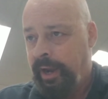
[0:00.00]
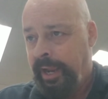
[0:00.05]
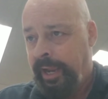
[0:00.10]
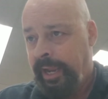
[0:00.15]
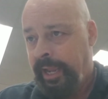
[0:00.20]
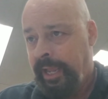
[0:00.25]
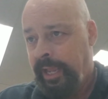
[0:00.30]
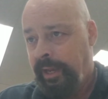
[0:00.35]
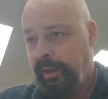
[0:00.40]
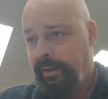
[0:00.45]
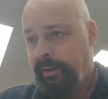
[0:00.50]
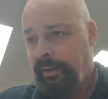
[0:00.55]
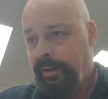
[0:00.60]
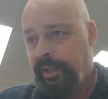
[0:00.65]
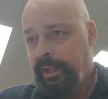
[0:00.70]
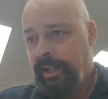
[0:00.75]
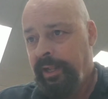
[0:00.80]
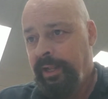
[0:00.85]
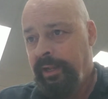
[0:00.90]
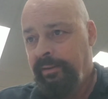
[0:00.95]
And
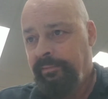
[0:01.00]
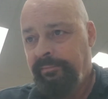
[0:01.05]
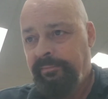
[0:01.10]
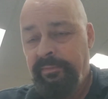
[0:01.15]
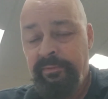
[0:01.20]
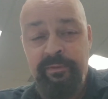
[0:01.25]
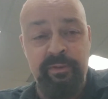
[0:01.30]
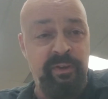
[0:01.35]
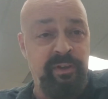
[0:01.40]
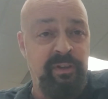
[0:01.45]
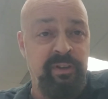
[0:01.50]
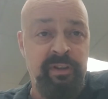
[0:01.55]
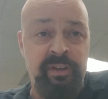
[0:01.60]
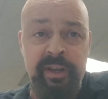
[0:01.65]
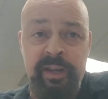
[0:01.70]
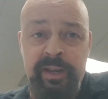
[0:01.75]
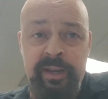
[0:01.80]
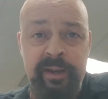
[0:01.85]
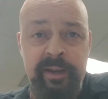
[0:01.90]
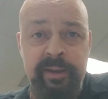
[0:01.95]

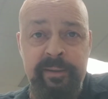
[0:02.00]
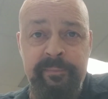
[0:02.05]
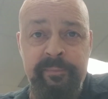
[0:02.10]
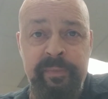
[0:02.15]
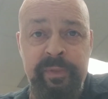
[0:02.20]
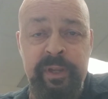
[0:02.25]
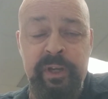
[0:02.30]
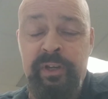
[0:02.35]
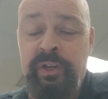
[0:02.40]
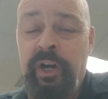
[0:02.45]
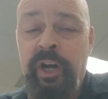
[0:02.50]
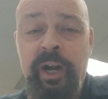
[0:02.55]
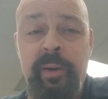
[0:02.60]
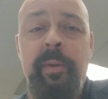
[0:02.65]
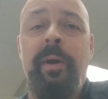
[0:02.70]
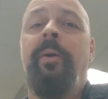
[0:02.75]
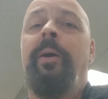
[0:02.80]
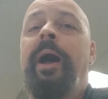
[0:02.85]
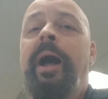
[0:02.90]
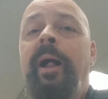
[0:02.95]
the
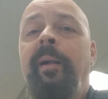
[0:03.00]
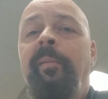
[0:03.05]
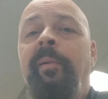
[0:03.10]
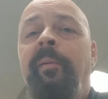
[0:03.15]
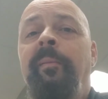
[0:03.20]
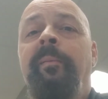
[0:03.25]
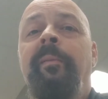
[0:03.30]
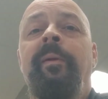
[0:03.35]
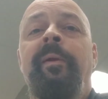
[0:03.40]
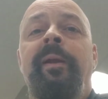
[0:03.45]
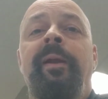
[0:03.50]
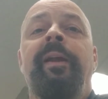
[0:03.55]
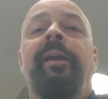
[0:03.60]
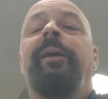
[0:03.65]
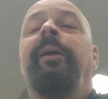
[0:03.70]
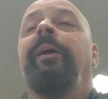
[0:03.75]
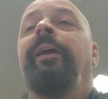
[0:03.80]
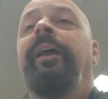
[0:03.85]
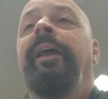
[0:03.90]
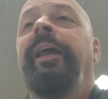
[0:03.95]
Turbo album
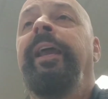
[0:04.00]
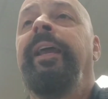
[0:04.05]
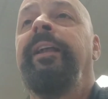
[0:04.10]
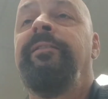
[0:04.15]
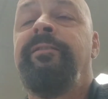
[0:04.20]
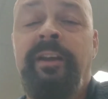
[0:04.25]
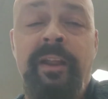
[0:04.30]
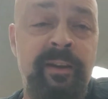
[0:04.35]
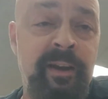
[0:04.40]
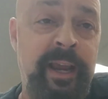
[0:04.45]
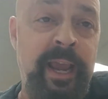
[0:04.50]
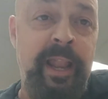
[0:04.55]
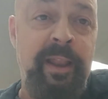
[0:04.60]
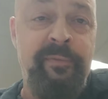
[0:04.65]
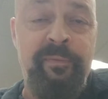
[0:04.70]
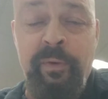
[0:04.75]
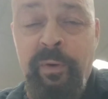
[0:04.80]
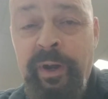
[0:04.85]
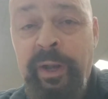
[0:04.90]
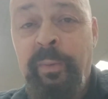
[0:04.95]
in Southern
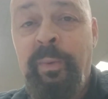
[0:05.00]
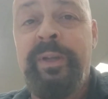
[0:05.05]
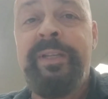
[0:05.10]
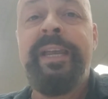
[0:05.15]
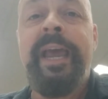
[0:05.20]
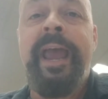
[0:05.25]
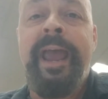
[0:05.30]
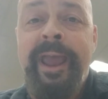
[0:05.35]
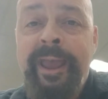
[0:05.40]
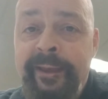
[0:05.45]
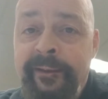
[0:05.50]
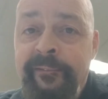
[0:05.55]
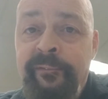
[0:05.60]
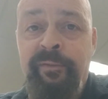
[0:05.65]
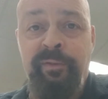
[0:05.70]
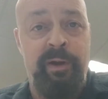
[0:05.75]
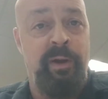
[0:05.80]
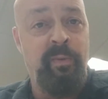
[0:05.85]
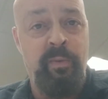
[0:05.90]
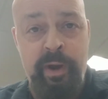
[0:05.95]
California was
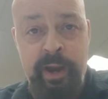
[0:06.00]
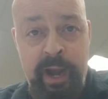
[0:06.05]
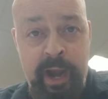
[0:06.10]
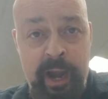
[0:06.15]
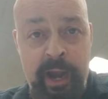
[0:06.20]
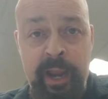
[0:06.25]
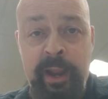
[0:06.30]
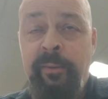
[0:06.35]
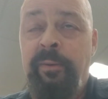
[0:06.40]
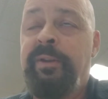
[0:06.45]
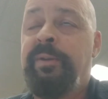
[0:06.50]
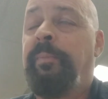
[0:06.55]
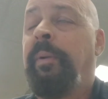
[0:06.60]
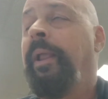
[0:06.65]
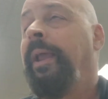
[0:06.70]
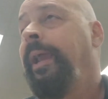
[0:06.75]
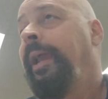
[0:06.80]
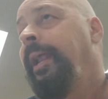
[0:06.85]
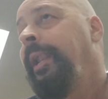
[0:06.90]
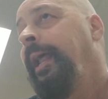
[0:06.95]
everywhere. It was
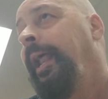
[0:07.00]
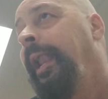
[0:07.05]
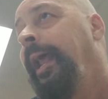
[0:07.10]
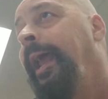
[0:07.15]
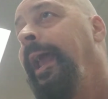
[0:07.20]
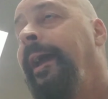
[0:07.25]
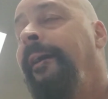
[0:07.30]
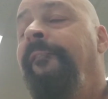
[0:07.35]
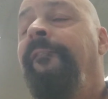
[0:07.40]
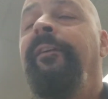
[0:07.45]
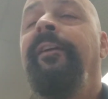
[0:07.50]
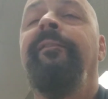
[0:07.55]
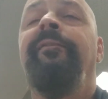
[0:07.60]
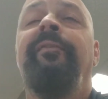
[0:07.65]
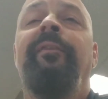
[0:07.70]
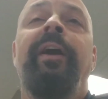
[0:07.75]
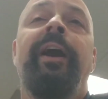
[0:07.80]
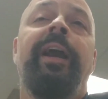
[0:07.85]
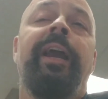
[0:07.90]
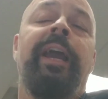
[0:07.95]
playing out of every
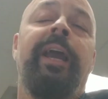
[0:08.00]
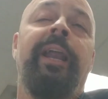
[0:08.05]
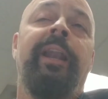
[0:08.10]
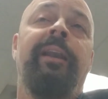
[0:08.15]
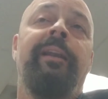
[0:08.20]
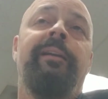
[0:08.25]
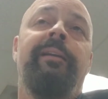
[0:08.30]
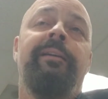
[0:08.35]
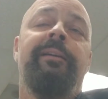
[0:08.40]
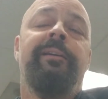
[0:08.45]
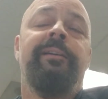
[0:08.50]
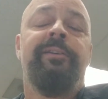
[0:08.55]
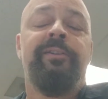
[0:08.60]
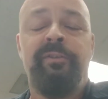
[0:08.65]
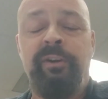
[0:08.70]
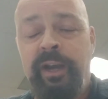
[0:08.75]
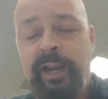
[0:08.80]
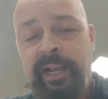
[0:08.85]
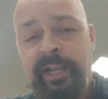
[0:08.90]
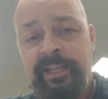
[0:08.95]
frickin'
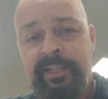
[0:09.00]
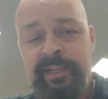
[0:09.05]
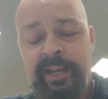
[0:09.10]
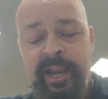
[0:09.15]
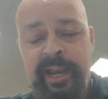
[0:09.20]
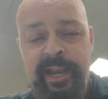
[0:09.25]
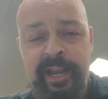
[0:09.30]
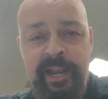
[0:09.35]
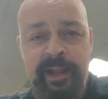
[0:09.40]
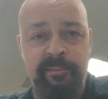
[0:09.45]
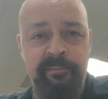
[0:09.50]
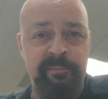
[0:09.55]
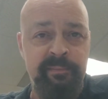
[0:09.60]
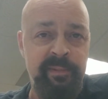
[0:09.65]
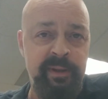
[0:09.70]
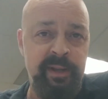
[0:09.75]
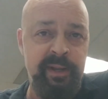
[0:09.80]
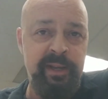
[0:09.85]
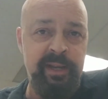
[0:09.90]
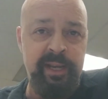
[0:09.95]
Trans Am
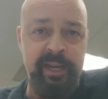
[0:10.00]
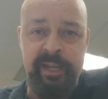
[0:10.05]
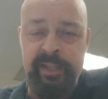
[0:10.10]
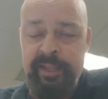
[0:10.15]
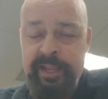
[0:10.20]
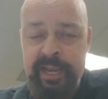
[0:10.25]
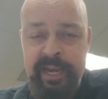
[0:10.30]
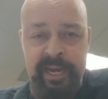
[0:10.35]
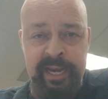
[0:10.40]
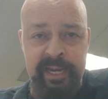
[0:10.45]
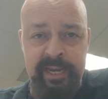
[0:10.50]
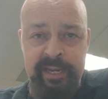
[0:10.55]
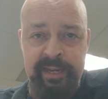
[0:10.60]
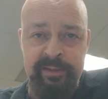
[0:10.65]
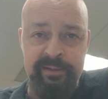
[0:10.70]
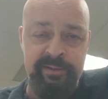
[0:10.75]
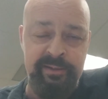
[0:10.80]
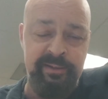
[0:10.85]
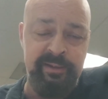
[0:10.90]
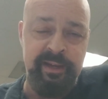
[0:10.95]
in the
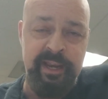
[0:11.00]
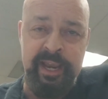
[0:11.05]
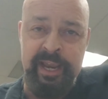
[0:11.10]
80s.